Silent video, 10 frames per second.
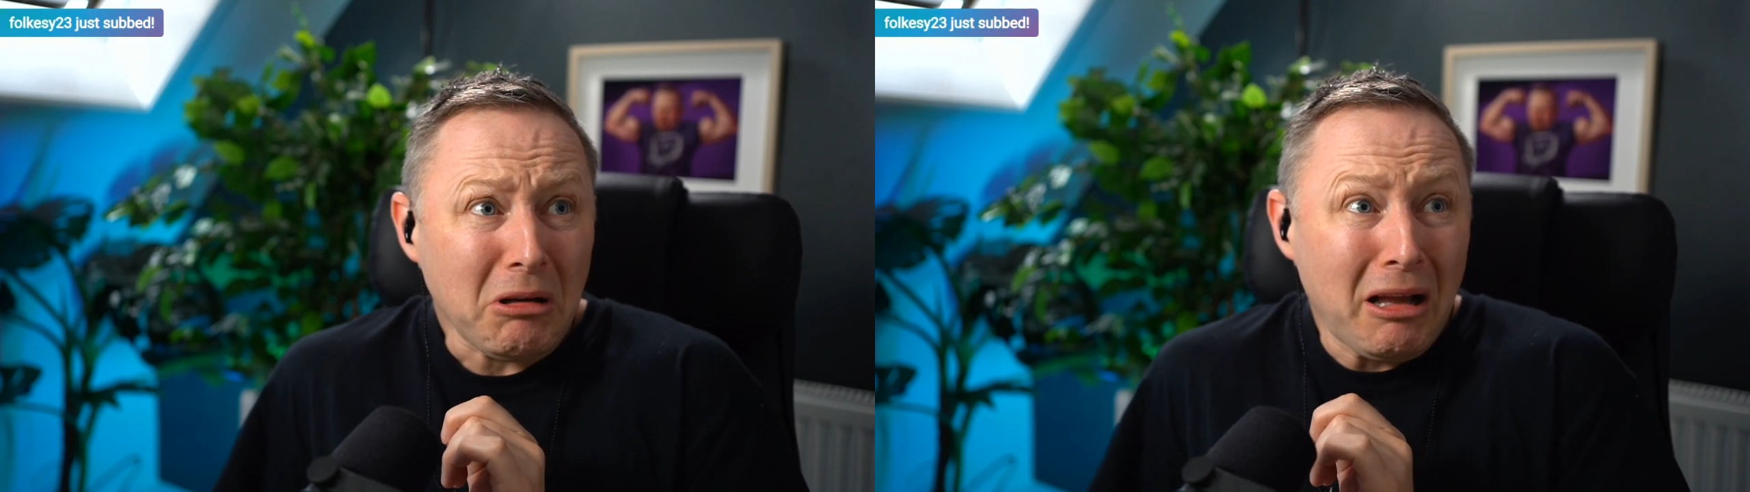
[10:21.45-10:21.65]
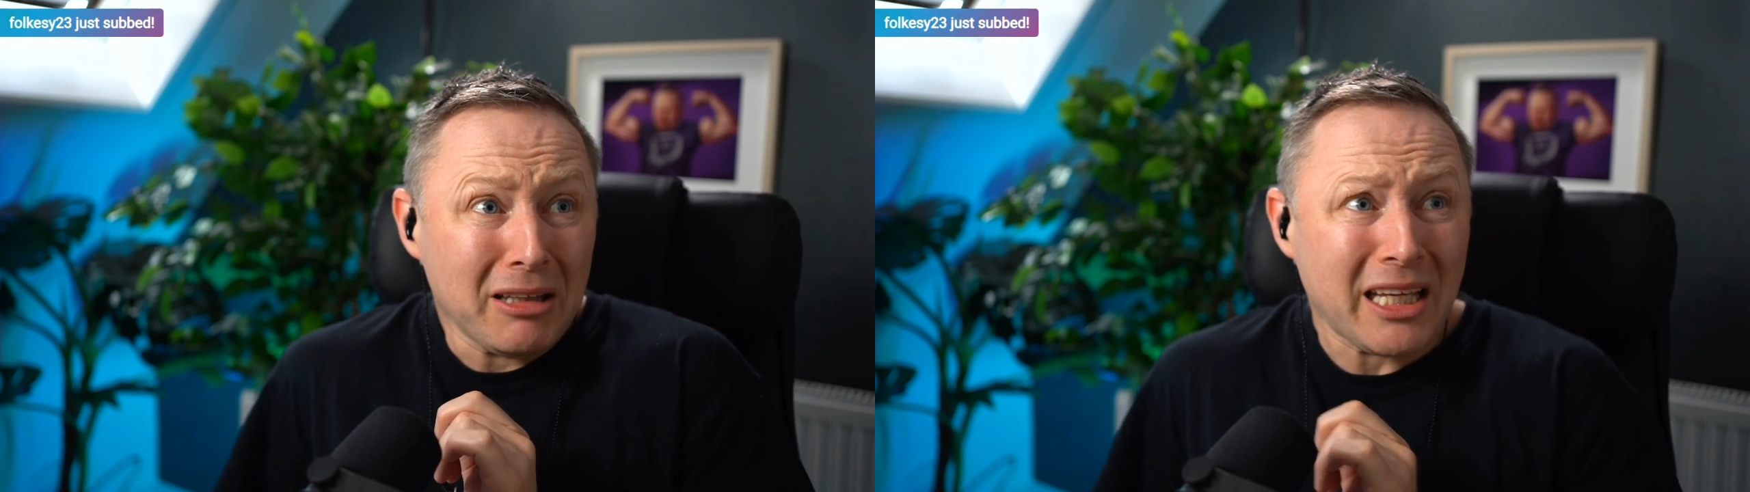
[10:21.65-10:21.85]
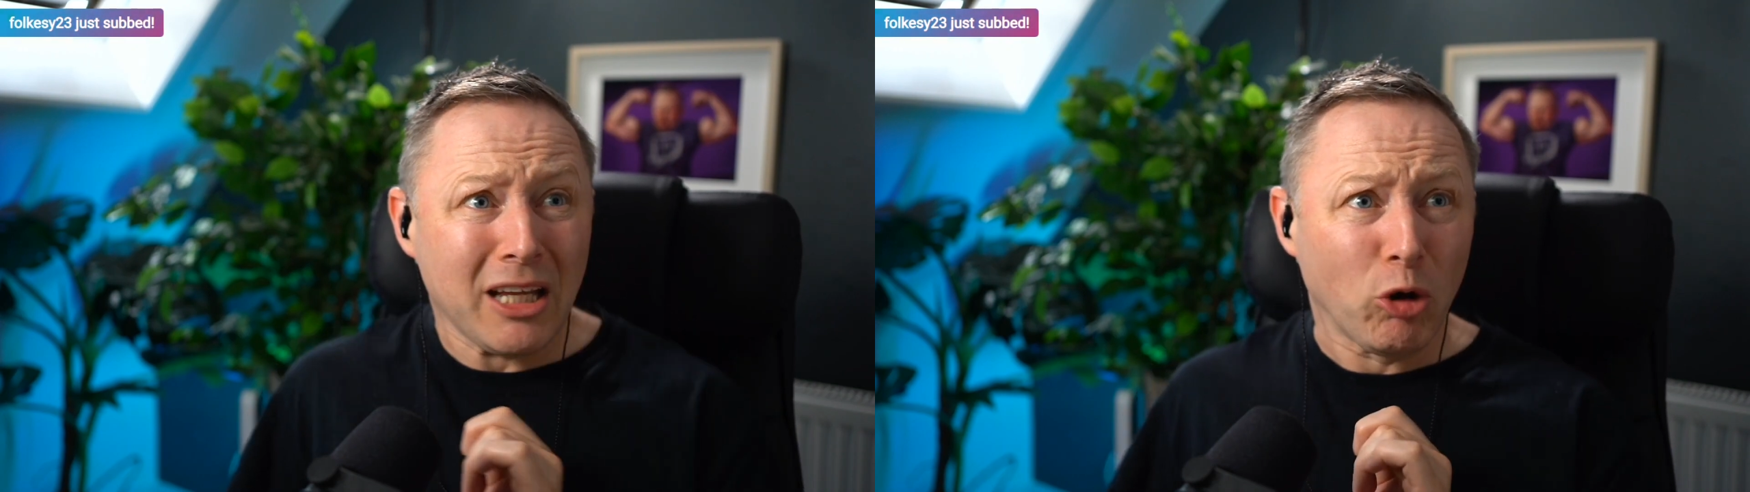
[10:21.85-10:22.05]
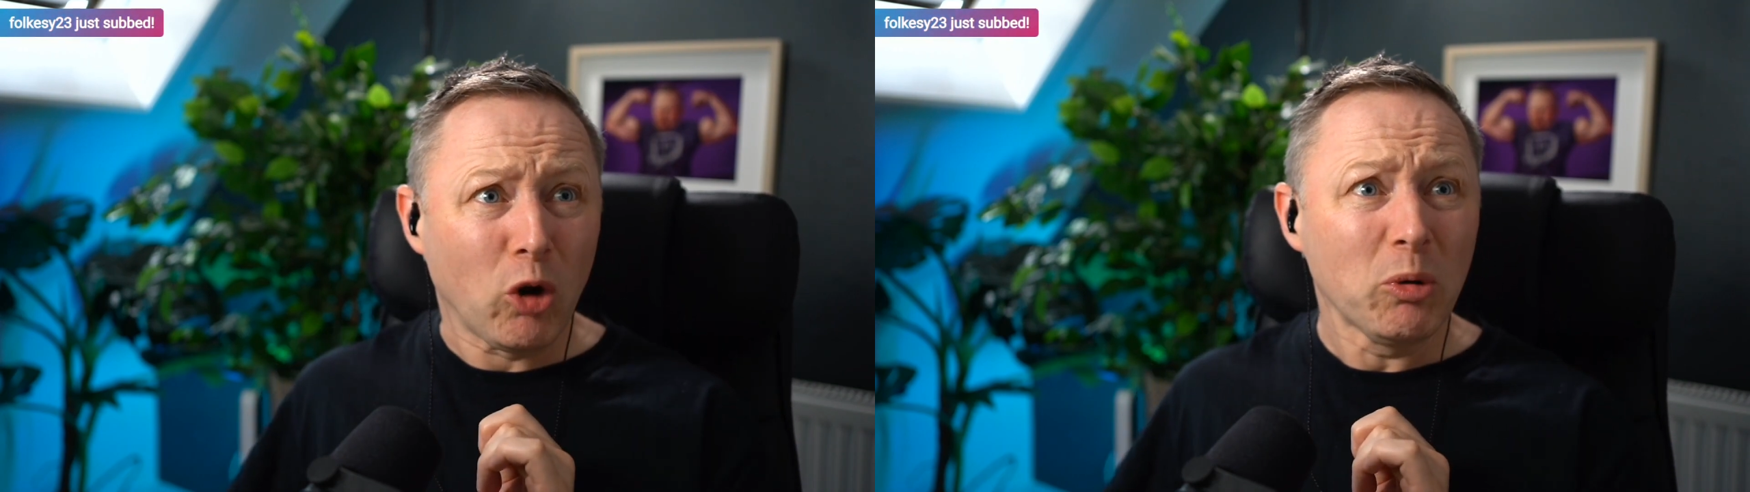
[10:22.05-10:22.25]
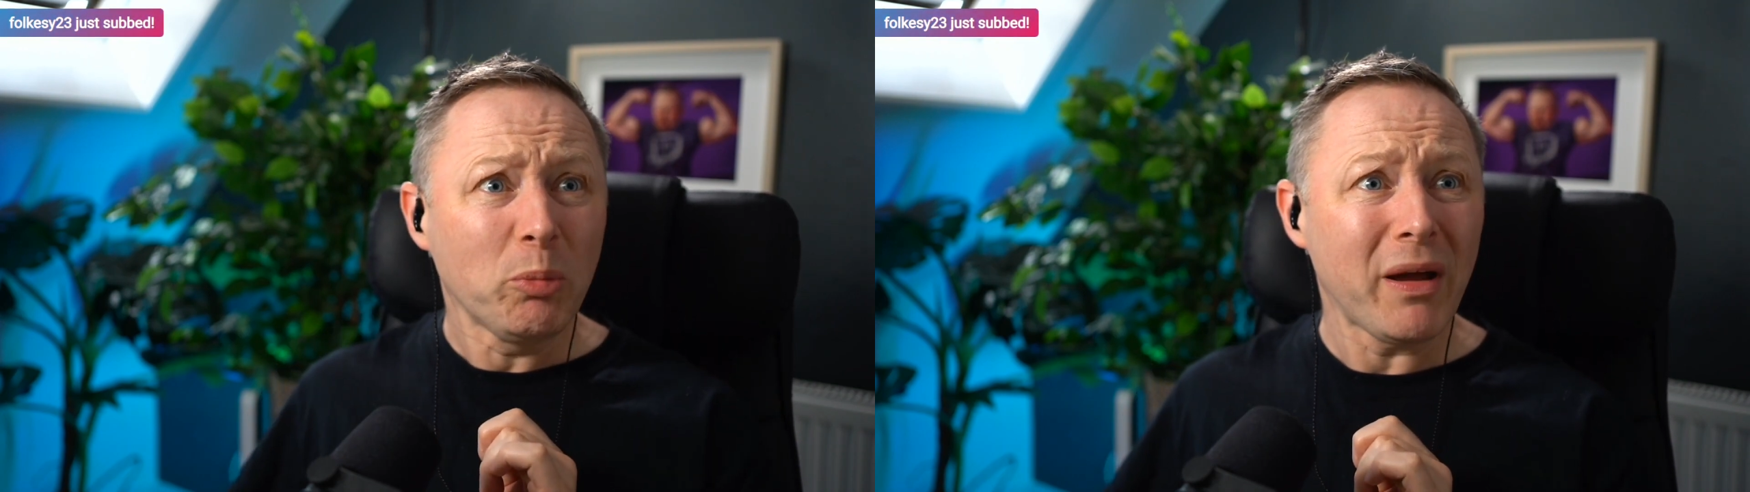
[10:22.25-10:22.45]
like a
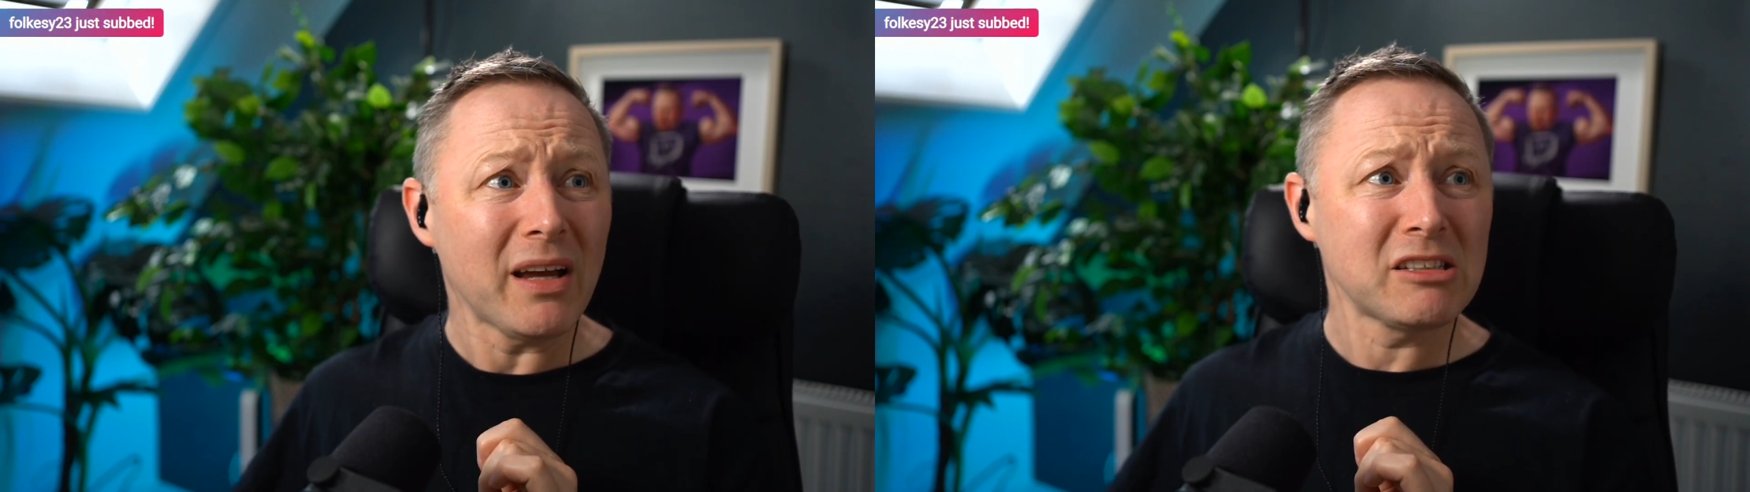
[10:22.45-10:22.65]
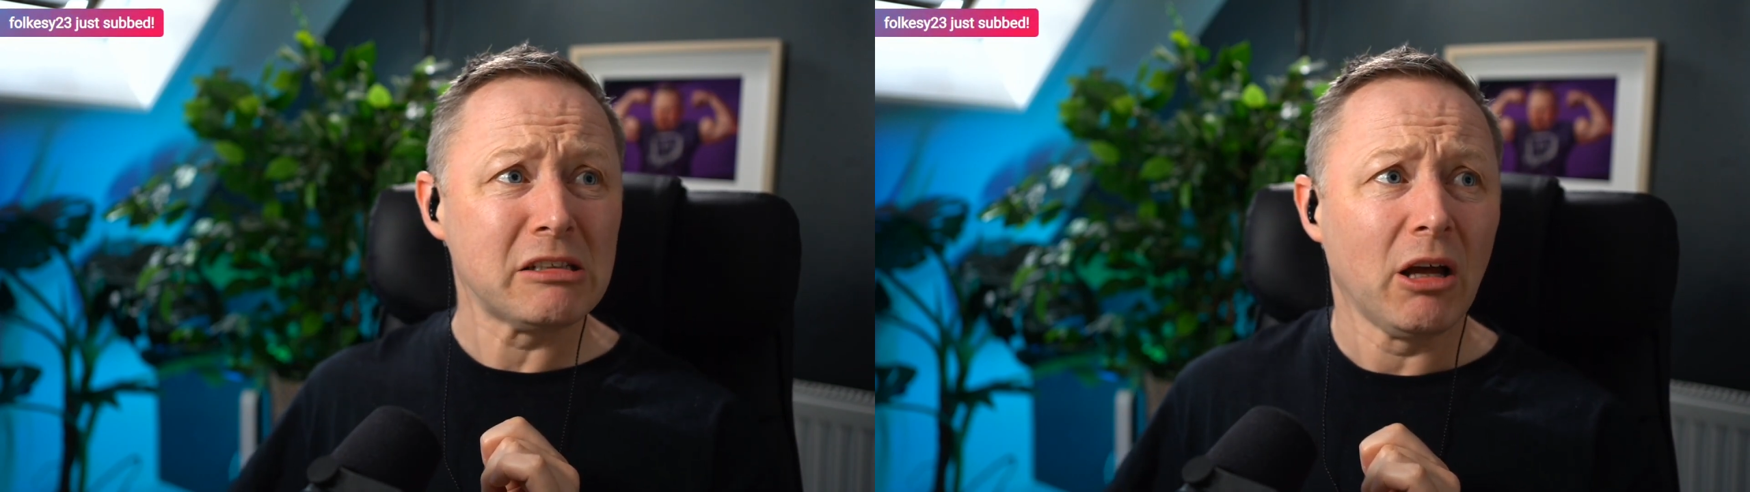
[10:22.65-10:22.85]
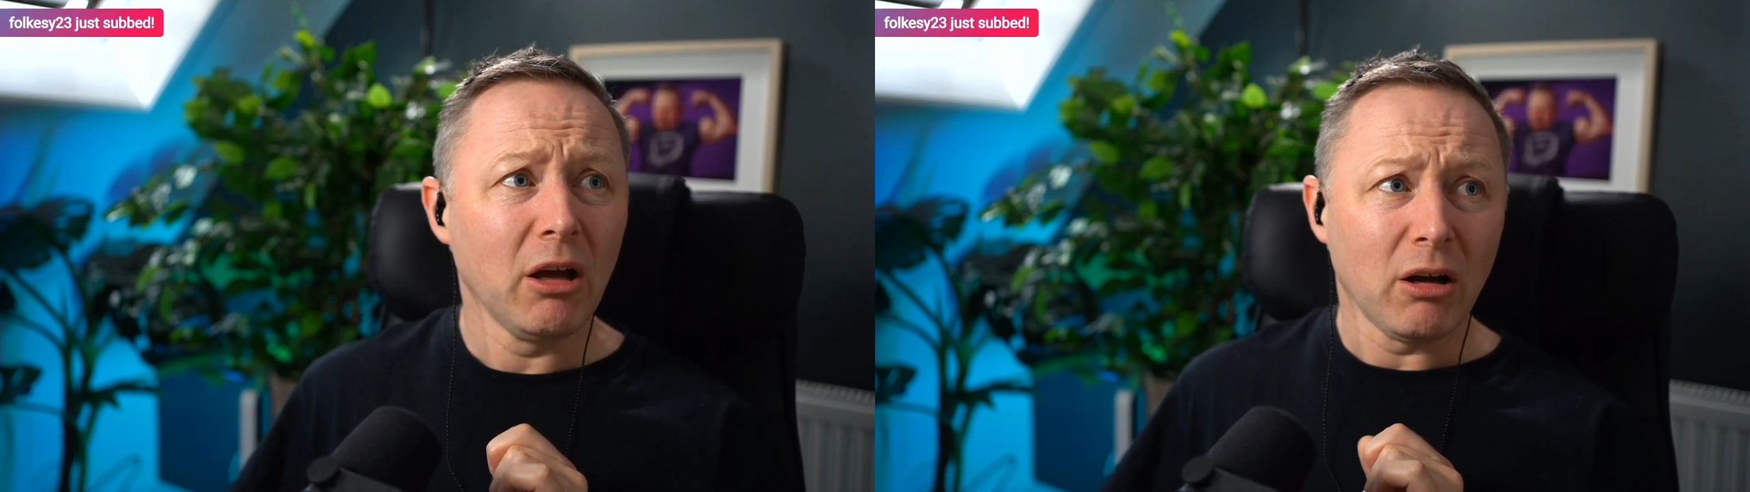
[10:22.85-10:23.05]
normal person?